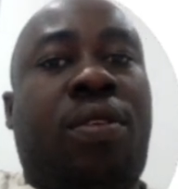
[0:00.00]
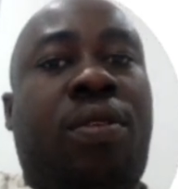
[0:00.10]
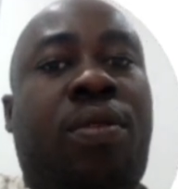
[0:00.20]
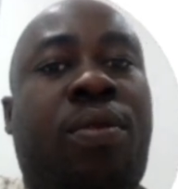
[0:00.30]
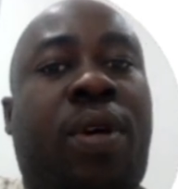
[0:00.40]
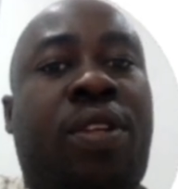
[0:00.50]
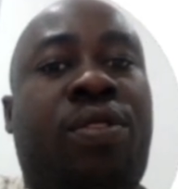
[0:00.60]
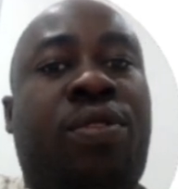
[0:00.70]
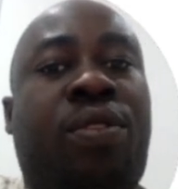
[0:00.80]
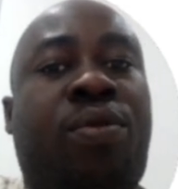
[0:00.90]
you can
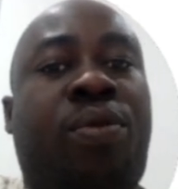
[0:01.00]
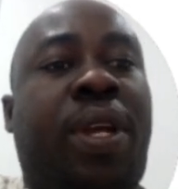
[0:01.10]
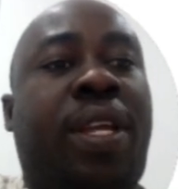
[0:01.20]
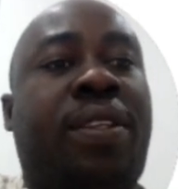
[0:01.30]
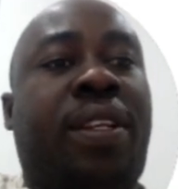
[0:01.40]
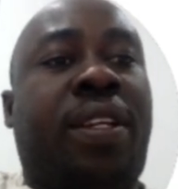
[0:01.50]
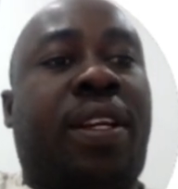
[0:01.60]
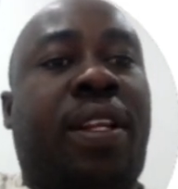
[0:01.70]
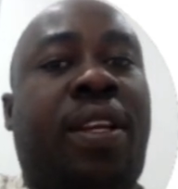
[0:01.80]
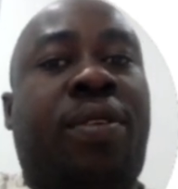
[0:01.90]
choose on Kuwait and
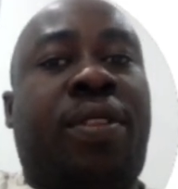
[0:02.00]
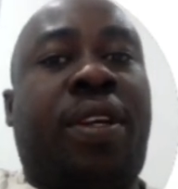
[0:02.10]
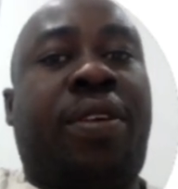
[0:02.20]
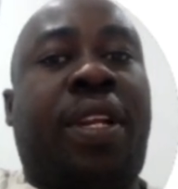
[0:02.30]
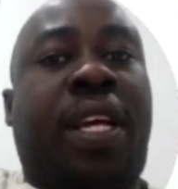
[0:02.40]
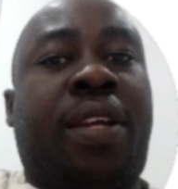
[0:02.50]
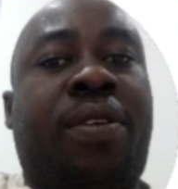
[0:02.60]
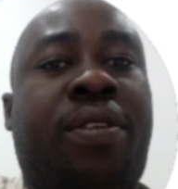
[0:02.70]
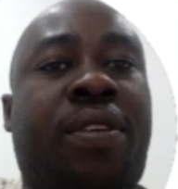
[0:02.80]
click on the green icon.